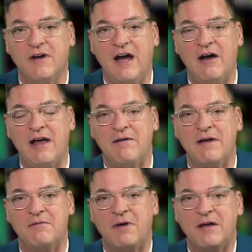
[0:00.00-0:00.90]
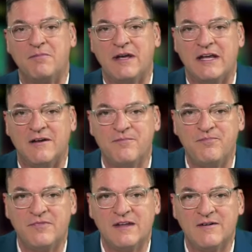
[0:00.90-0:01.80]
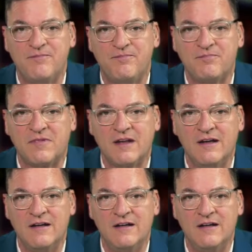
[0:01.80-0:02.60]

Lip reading: They'll try to make them both look bad.